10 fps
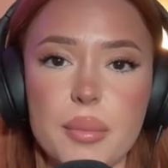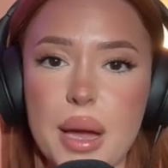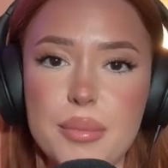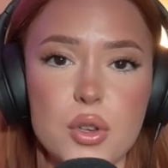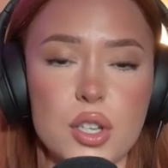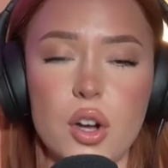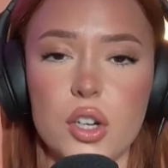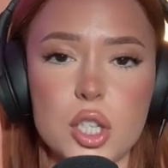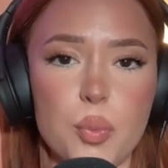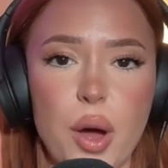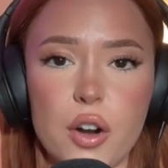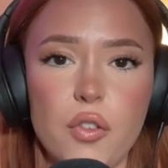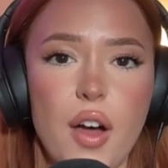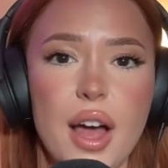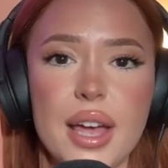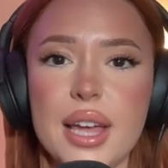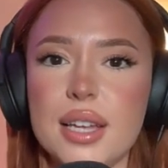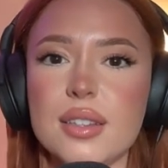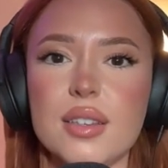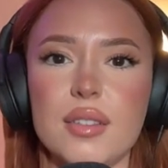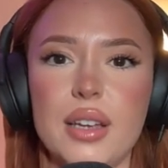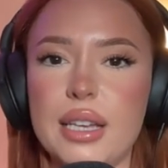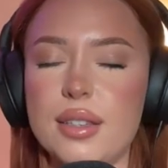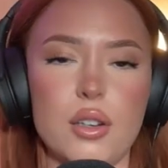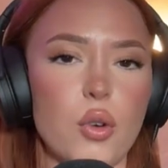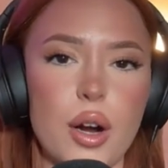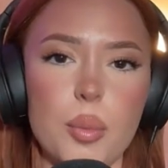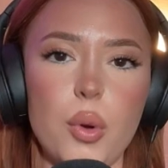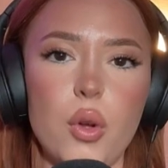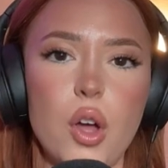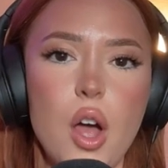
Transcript: my music on Spotify, it's incredible.